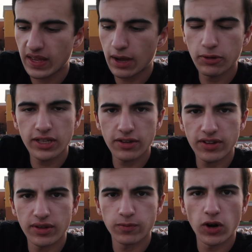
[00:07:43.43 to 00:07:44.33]
I wouldn't give
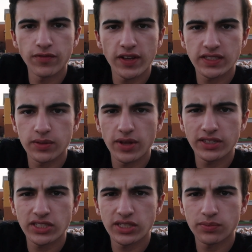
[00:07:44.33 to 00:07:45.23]
a rough
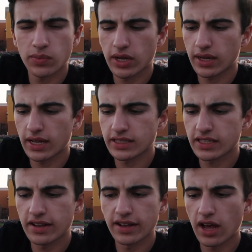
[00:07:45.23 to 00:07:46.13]
estimation, but it's
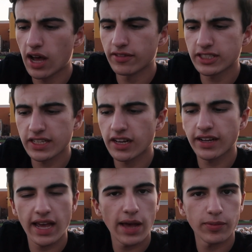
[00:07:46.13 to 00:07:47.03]
obviously not
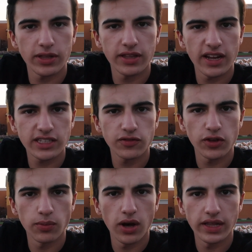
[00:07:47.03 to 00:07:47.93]
gonna happen in the next
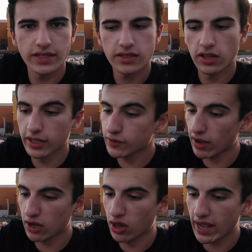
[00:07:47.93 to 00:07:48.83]
few months. Unless if
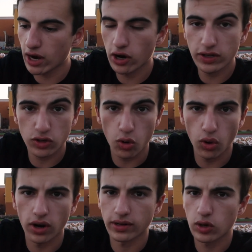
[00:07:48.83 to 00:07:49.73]
I go like
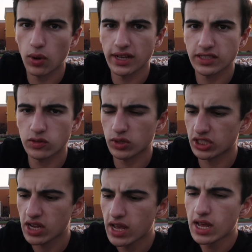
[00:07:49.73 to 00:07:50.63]
hardcore on quests,
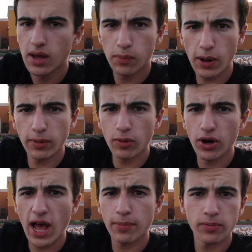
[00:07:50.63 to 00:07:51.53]
which probably
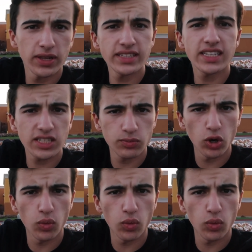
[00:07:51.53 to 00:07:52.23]
won't happen, but let's get some more